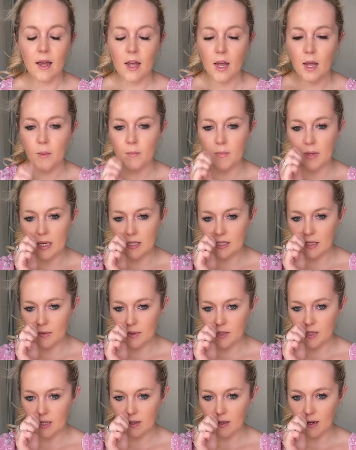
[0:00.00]

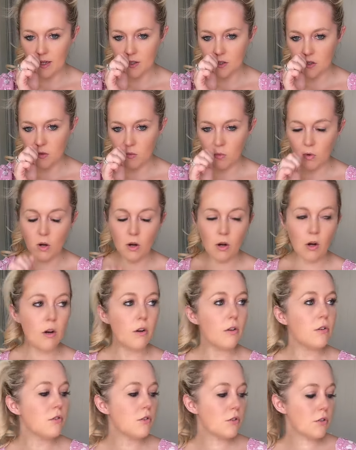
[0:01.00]
Someone said that I should
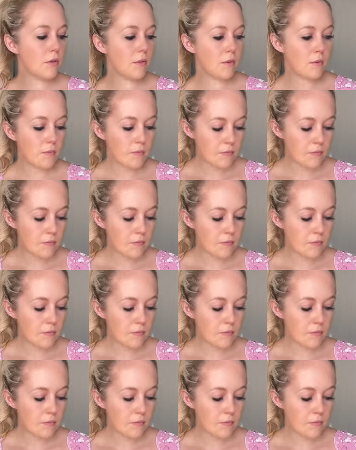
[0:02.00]
watch.